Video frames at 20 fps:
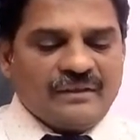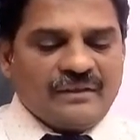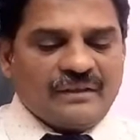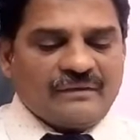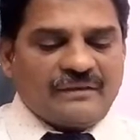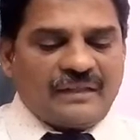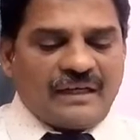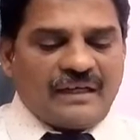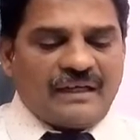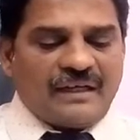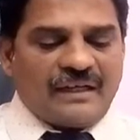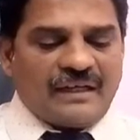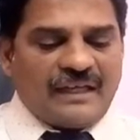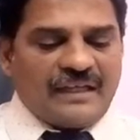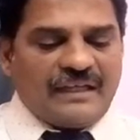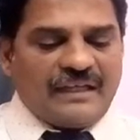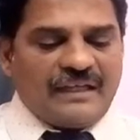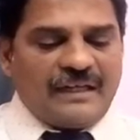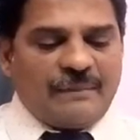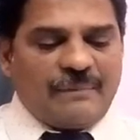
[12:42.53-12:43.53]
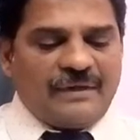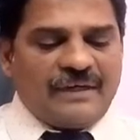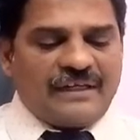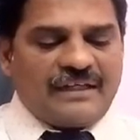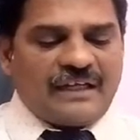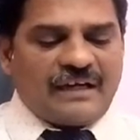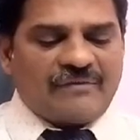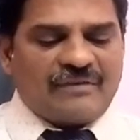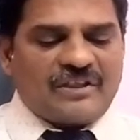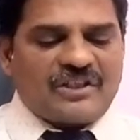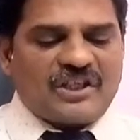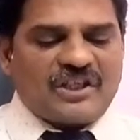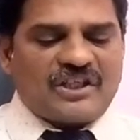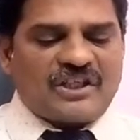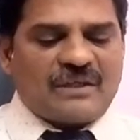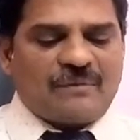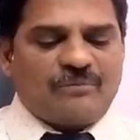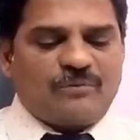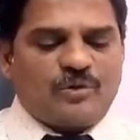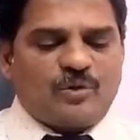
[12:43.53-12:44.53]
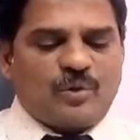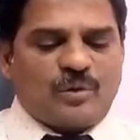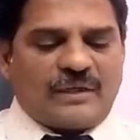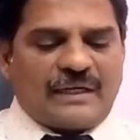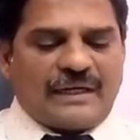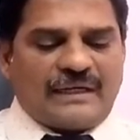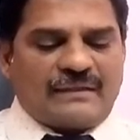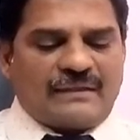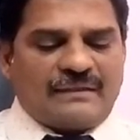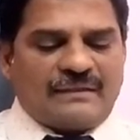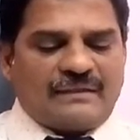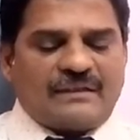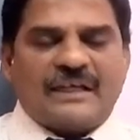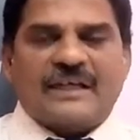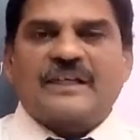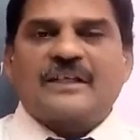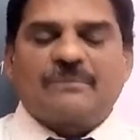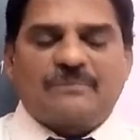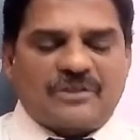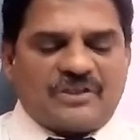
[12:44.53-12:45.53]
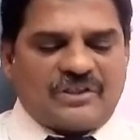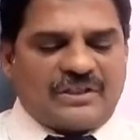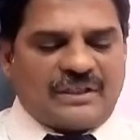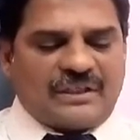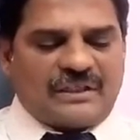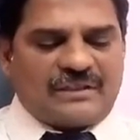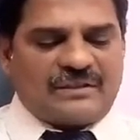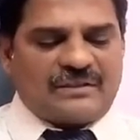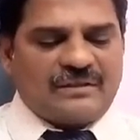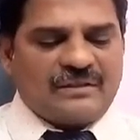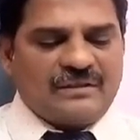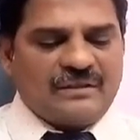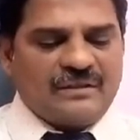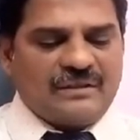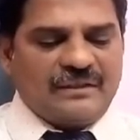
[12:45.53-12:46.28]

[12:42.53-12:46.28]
The inability of the system to correct mistakes,